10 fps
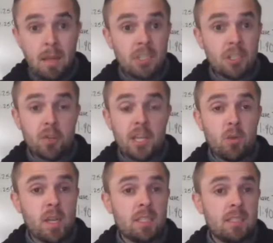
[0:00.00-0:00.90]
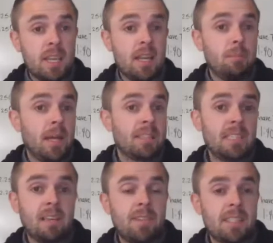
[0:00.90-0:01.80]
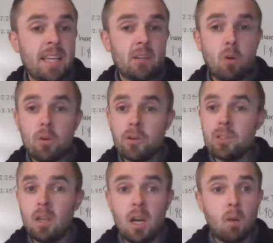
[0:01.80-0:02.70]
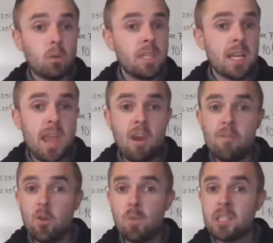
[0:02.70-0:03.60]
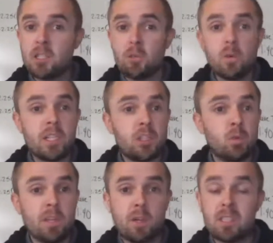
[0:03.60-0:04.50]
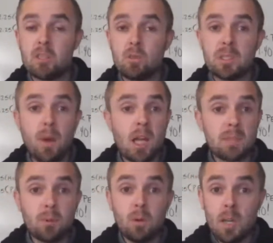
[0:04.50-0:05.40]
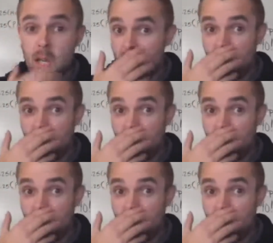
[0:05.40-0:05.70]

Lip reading: make sure that you hit up at DFS headquarters. We'll take care of you. We'll make sure we'll get you in there as soon as possible.